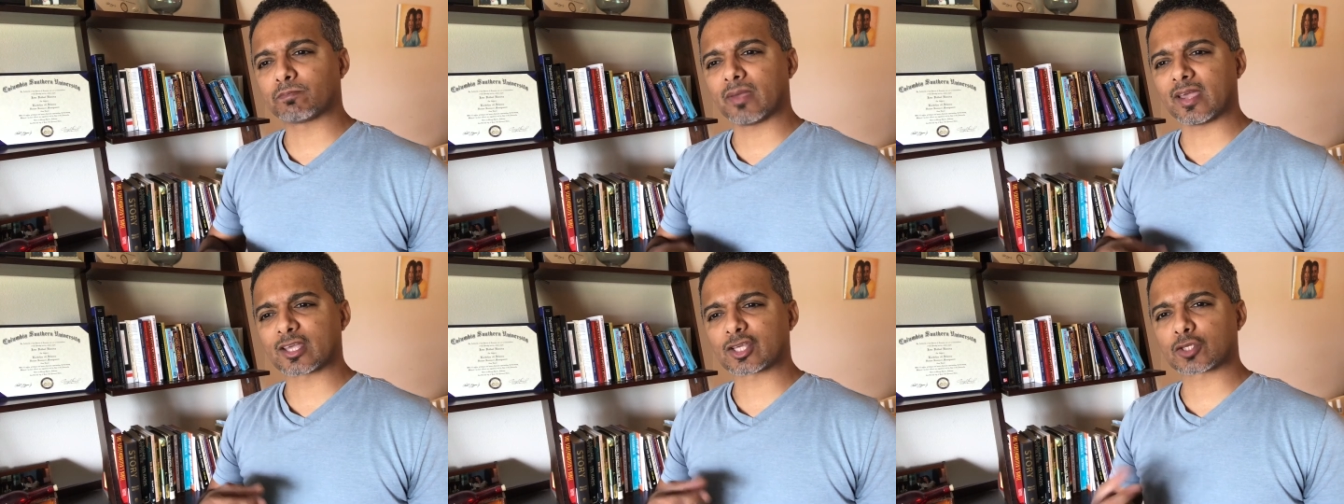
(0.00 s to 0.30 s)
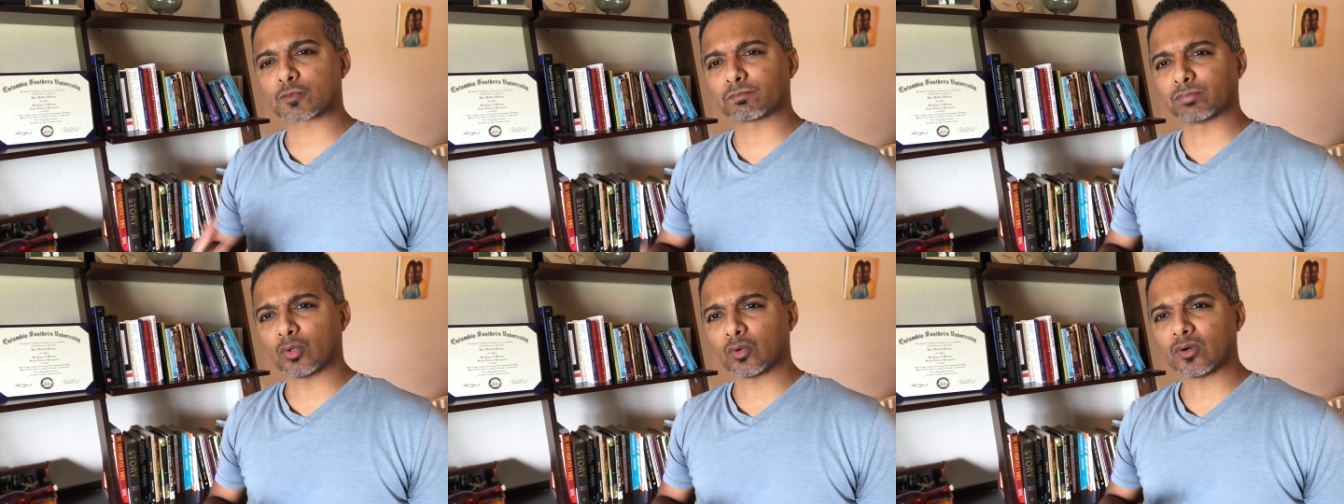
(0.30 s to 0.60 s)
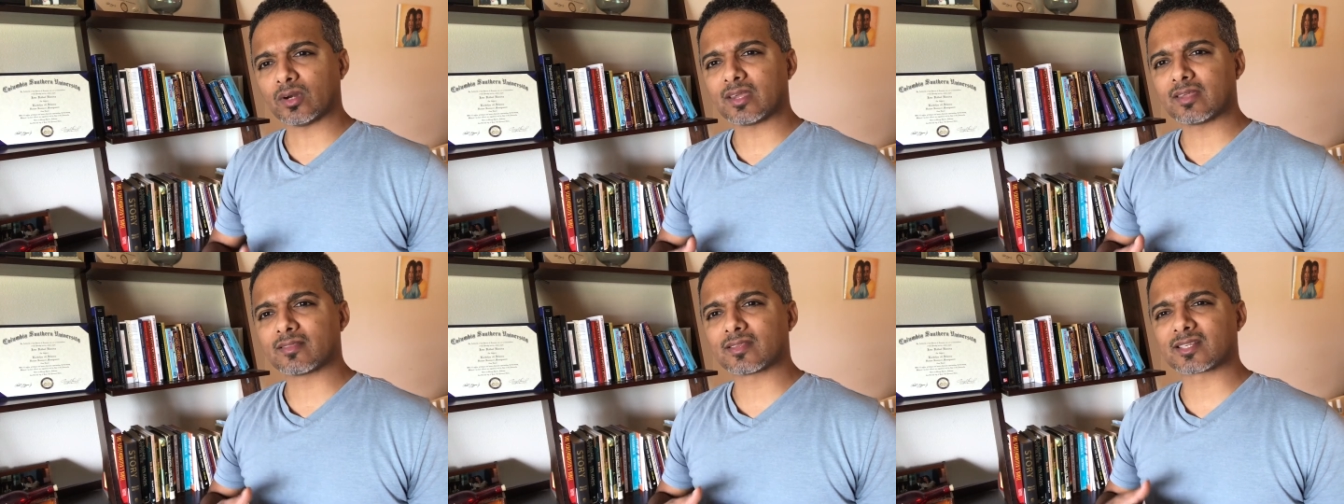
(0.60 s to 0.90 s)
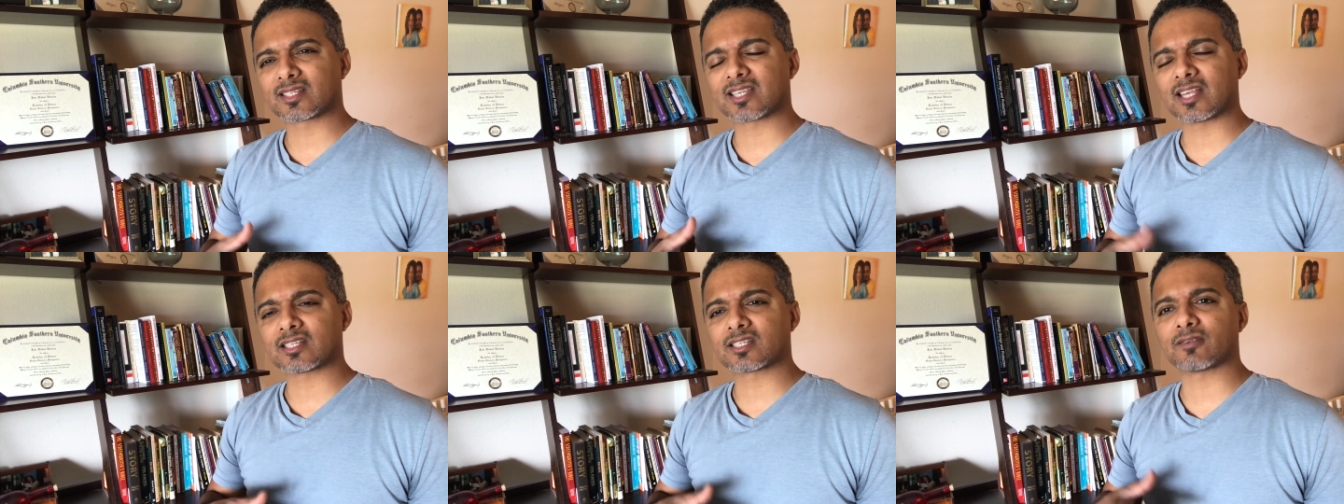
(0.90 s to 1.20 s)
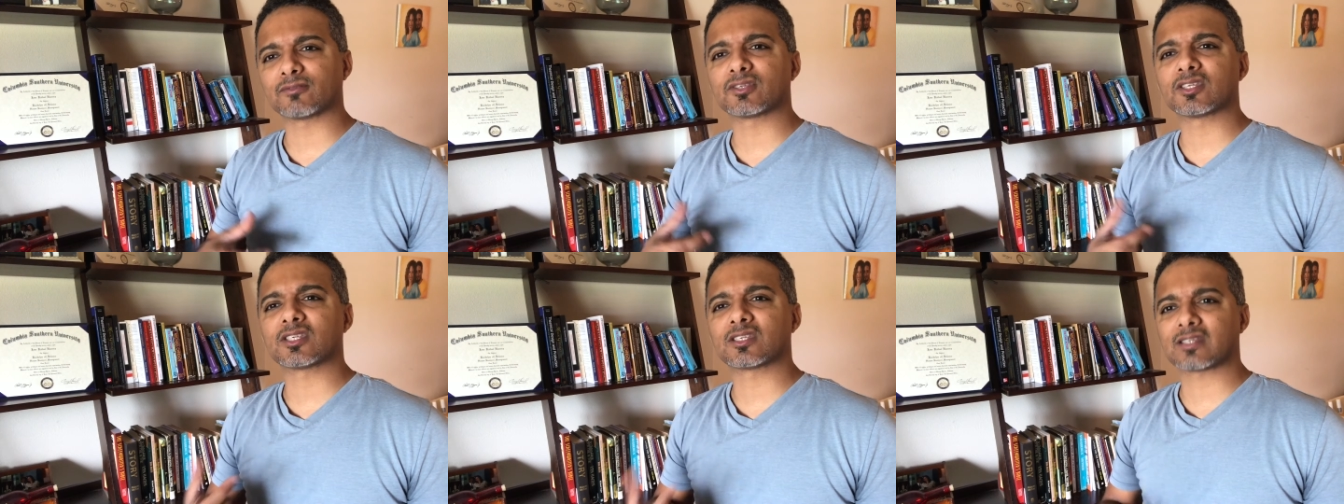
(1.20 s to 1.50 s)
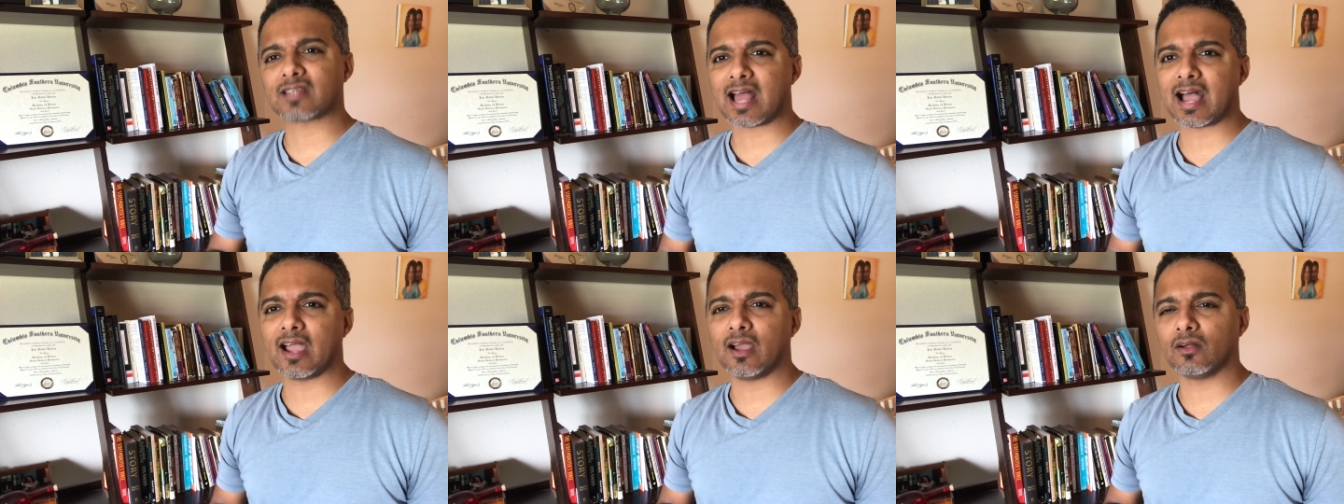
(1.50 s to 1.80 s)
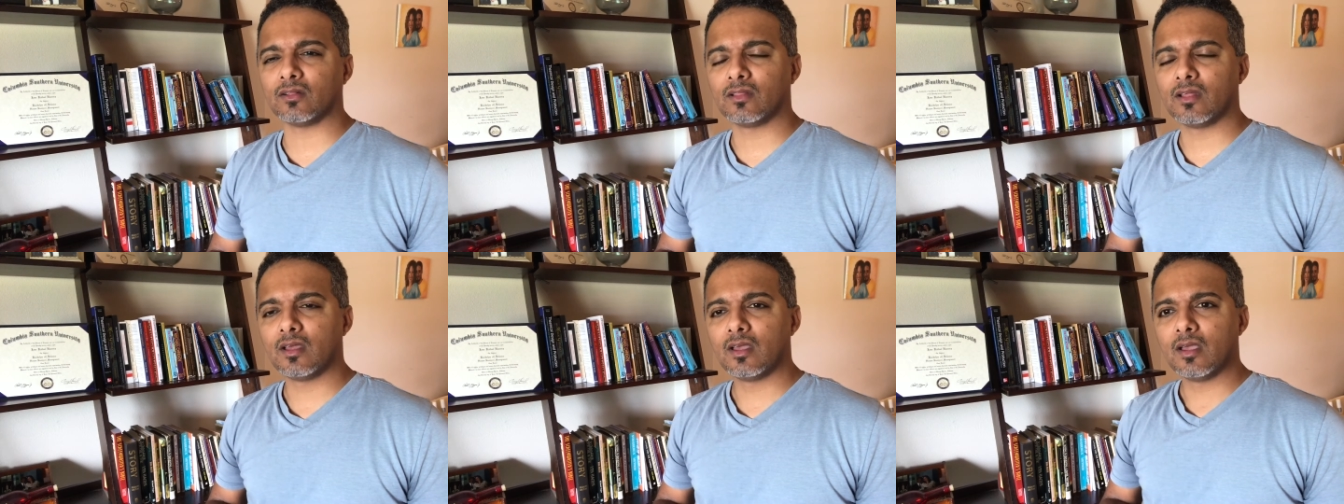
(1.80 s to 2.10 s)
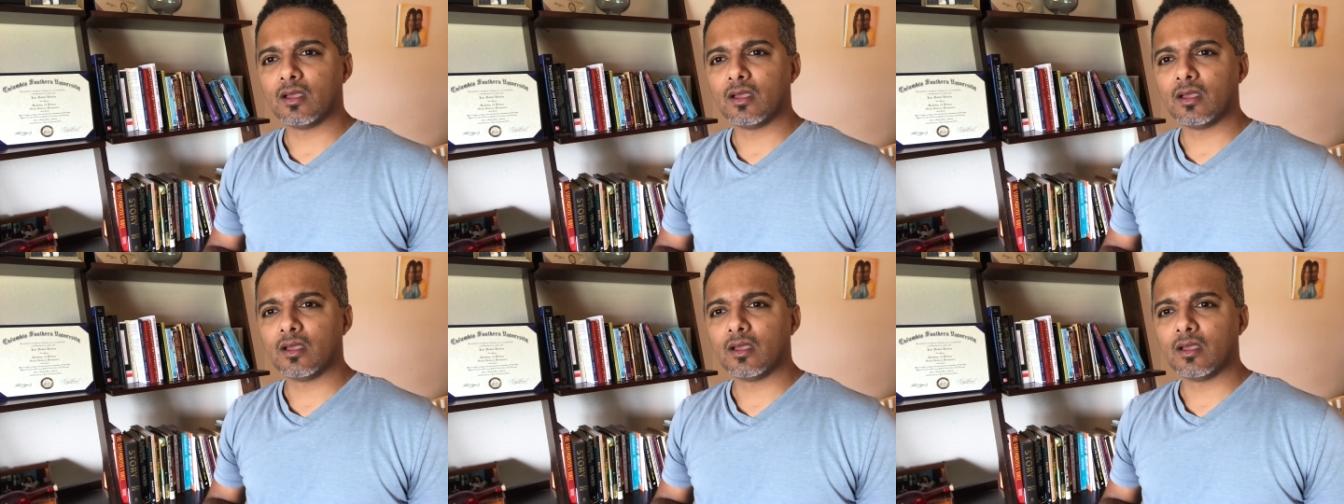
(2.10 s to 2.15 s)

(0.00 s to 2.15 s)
exploring the sense of style.